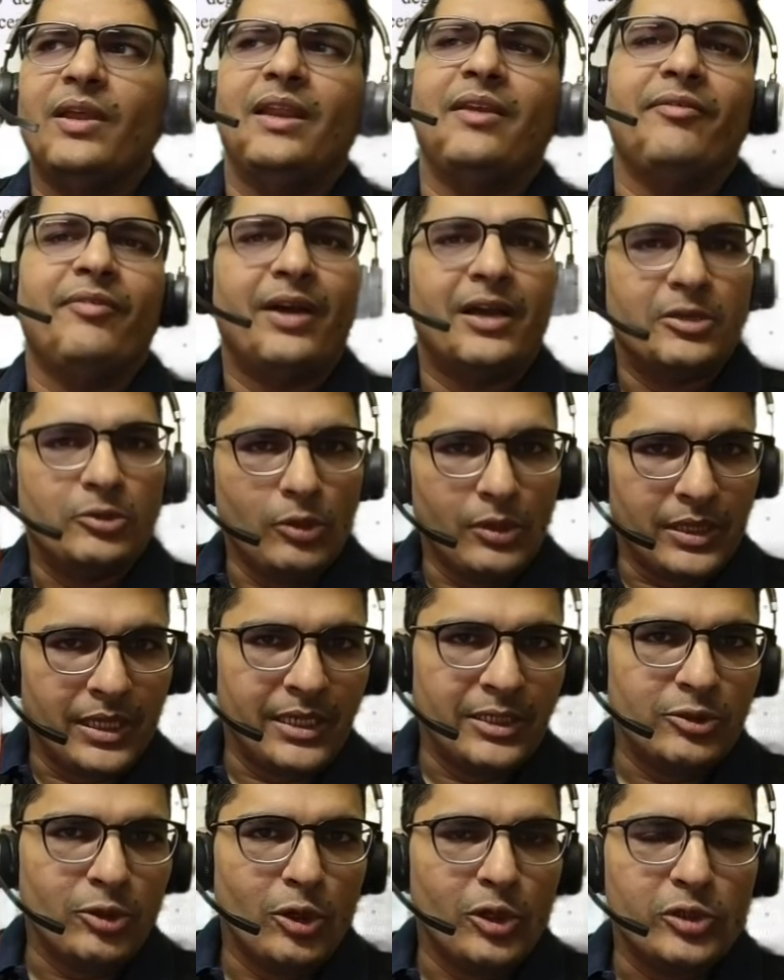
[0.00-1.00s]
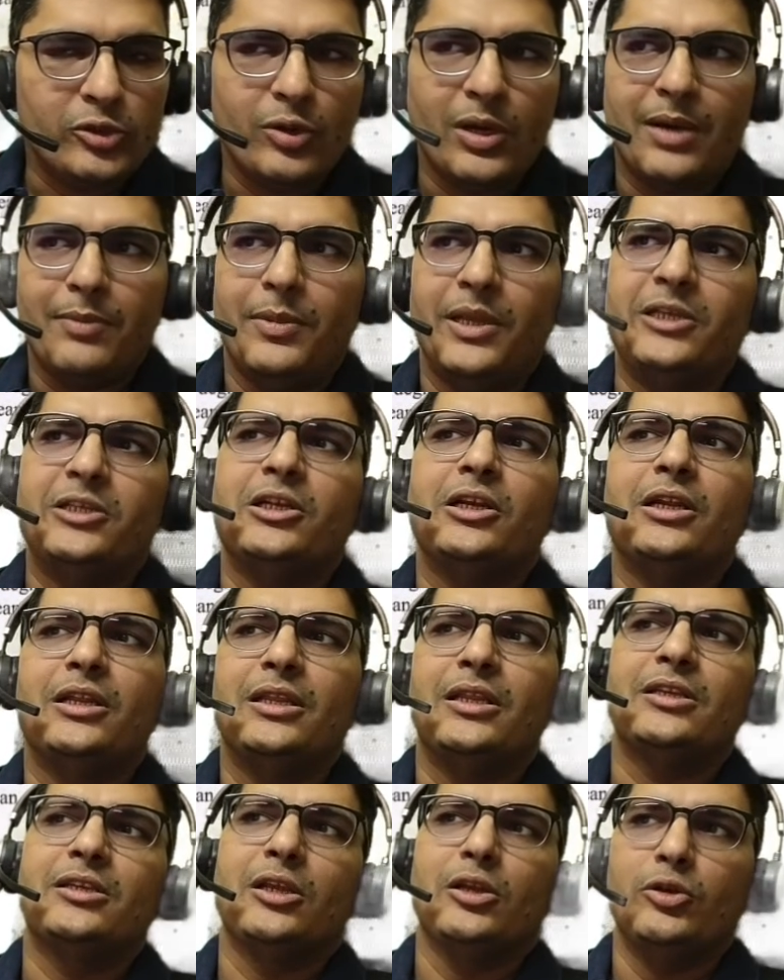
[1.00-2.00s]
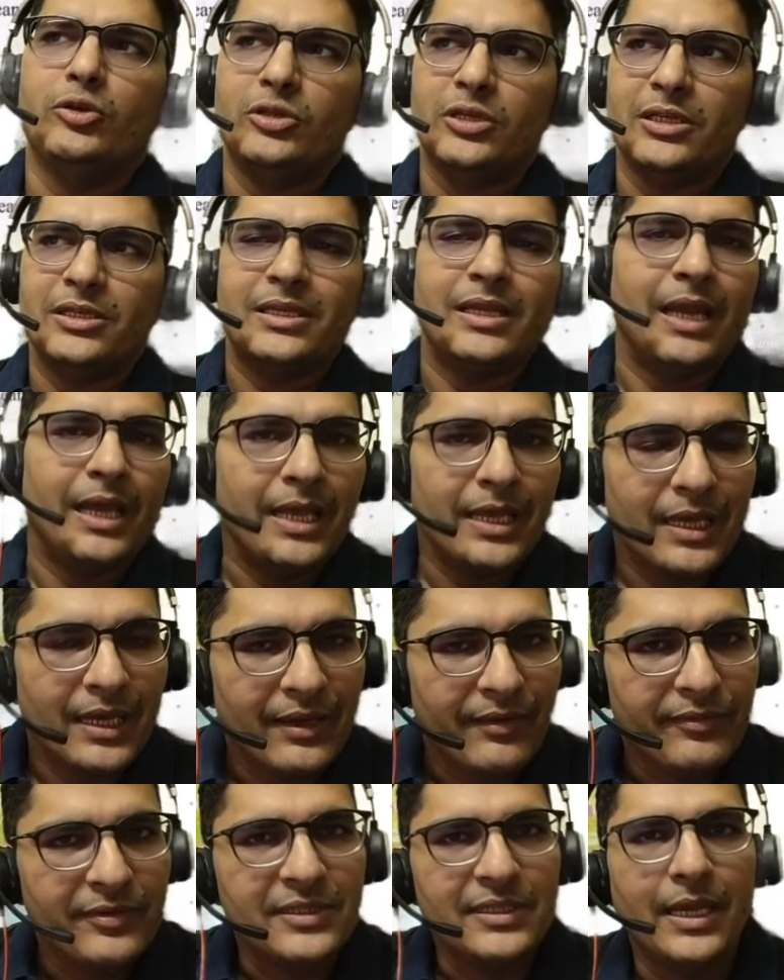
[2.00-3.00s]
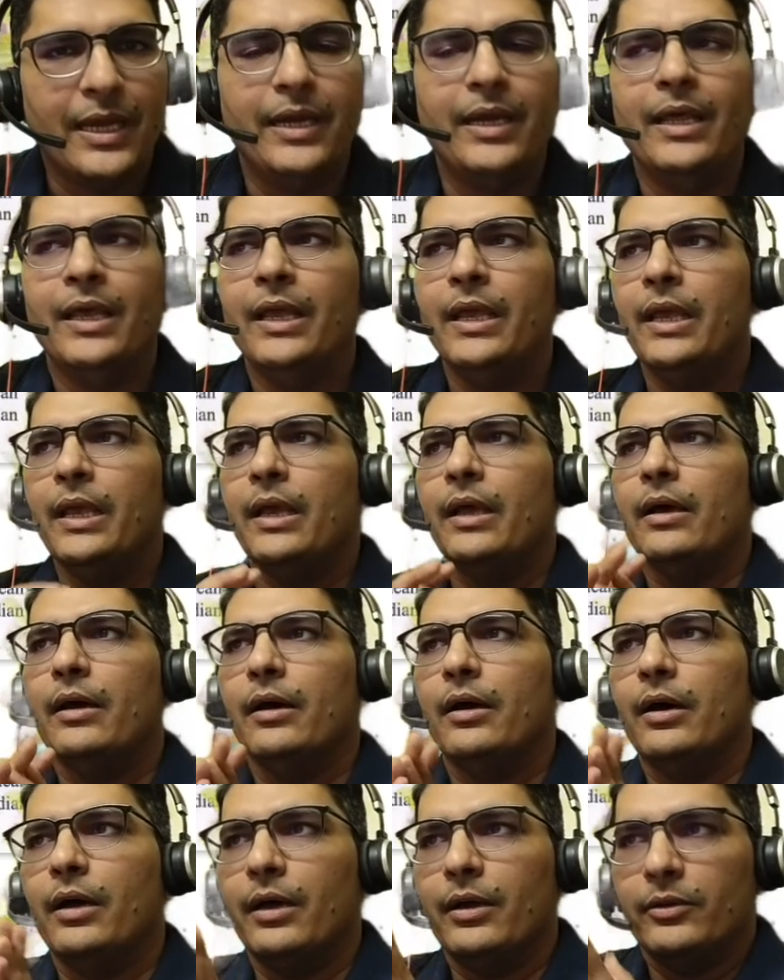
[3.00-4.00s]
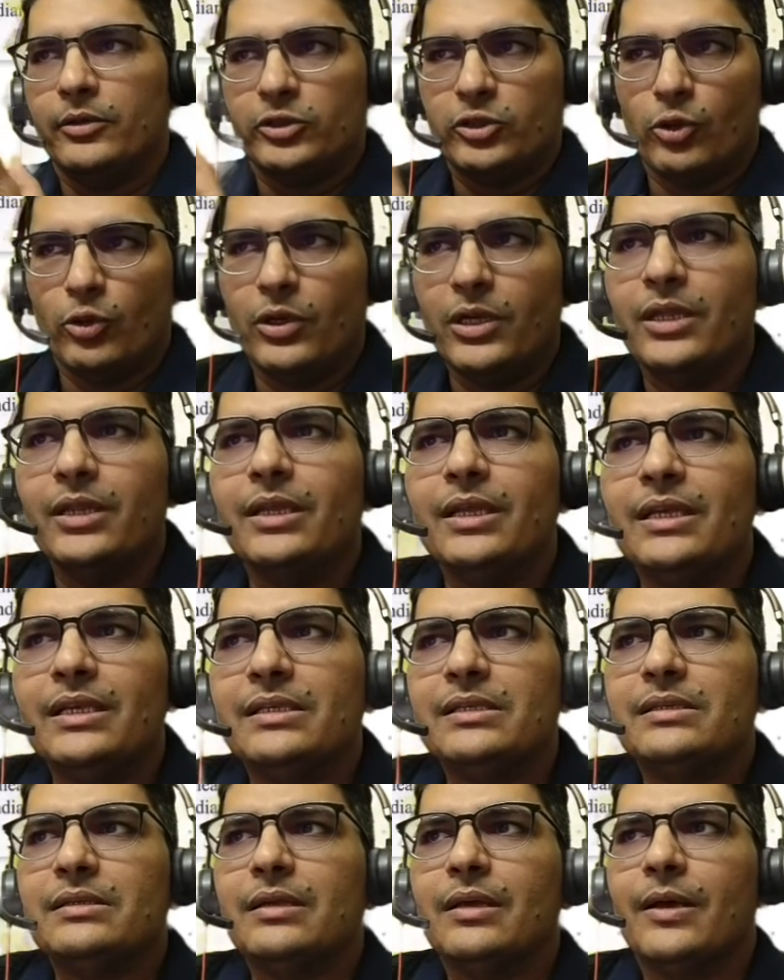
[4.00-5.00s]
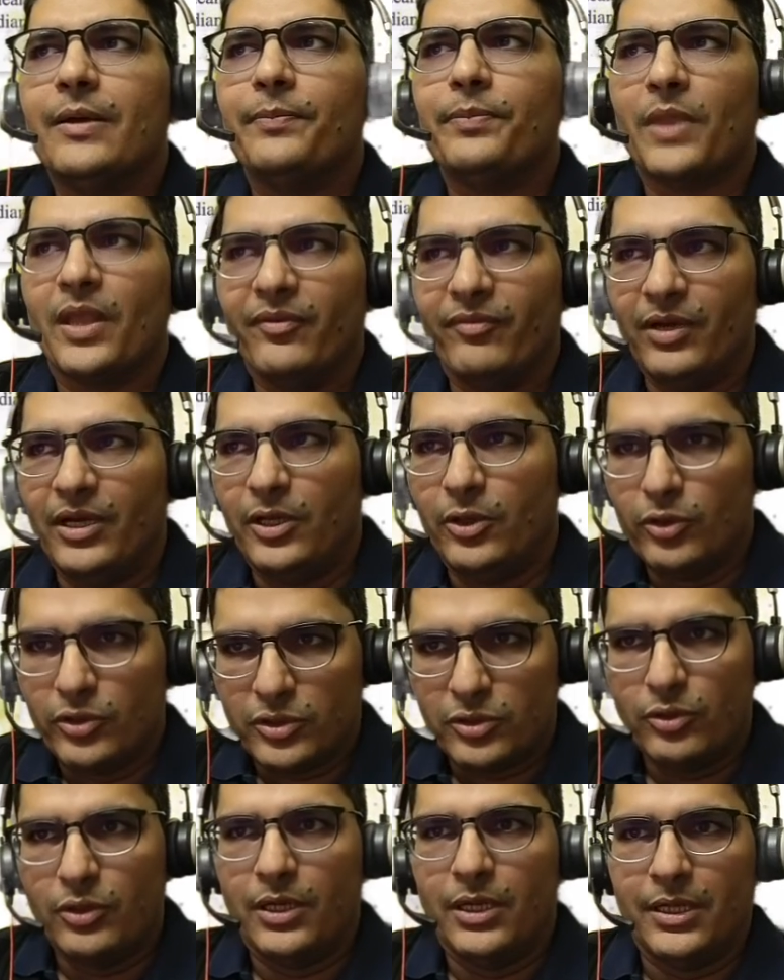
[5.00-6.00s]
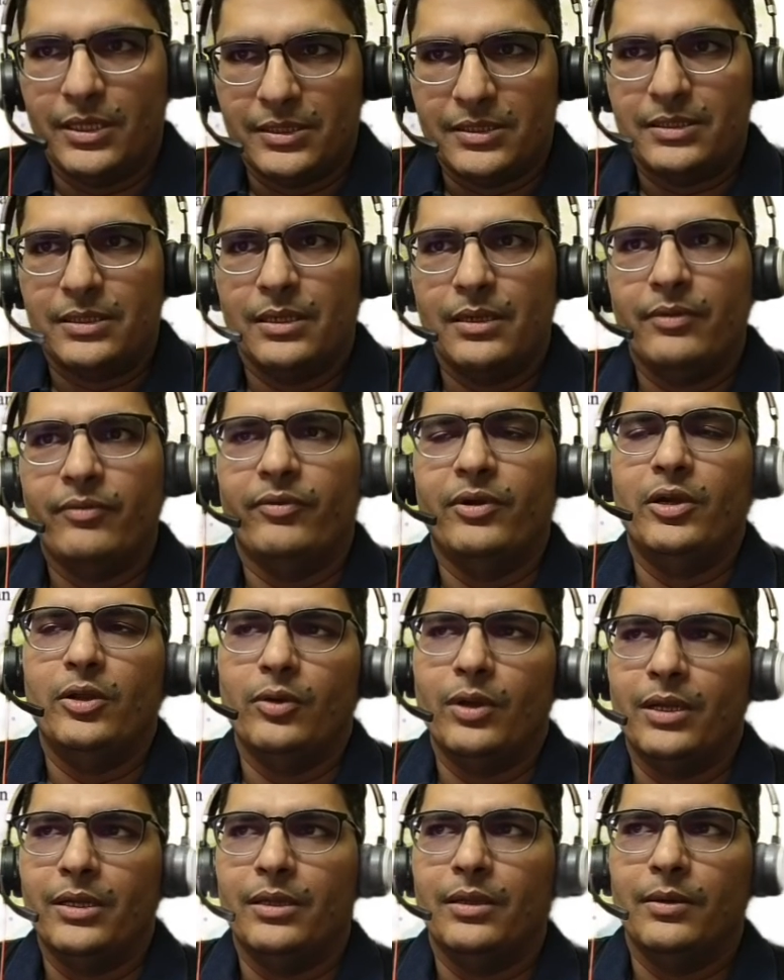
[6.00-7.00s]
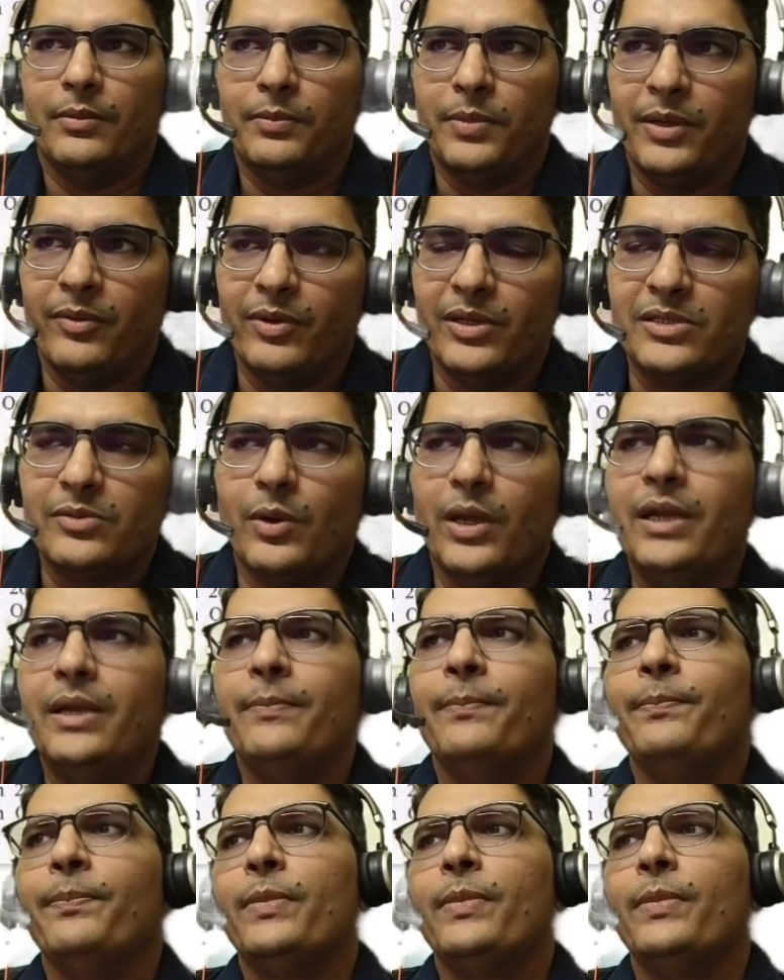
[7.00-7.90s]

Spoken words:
factual things also are mentioned in the solutions, like I have said, shown in these videos, today's video and the previous one.